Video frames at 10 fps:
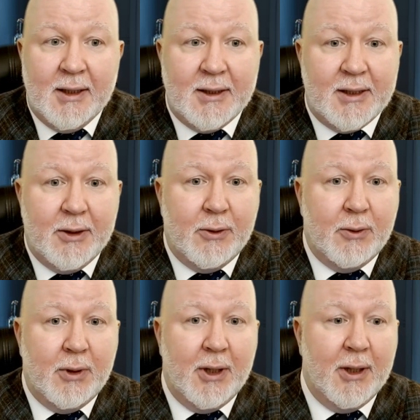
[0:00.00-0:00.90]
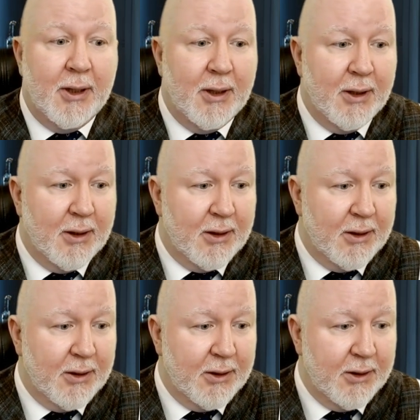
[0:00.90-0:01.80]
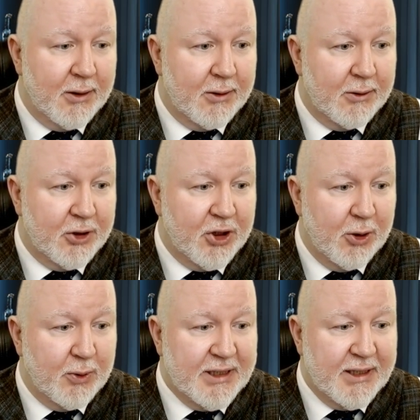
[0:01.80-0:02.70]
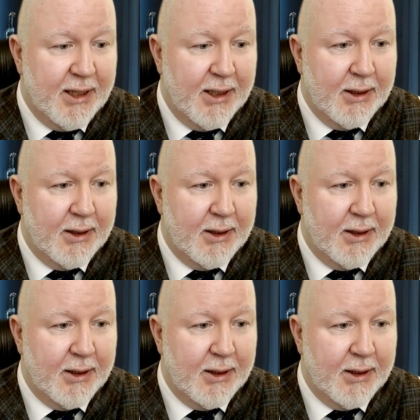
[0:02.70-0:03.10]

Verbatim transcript: So, uh, shall we say